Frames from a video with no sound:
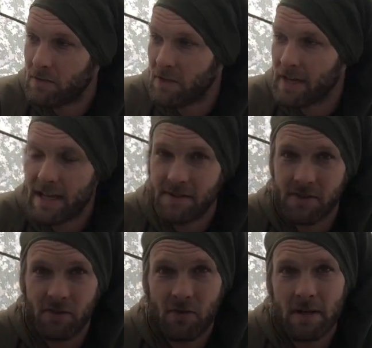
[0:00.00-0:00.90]
Today's
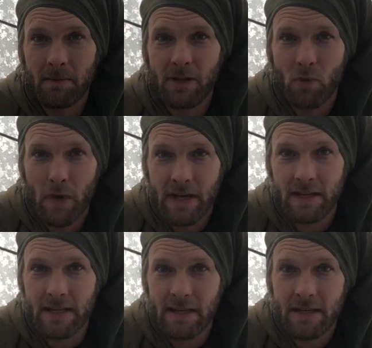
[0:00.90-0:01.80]
extremely
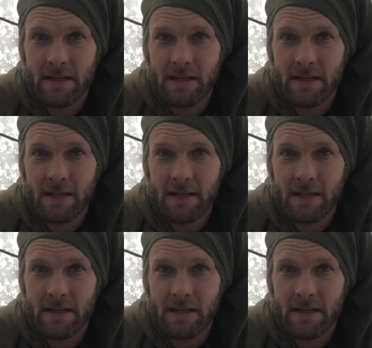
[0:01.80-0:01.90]
windy,